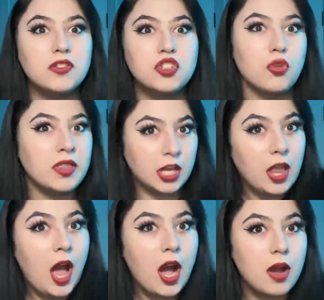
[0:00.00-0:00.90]
to join the
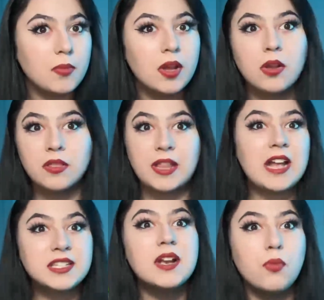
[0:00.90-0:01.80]
club.
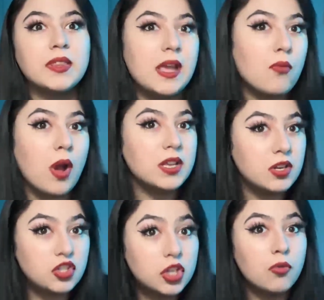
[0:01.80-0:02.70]
That's like what they want you to do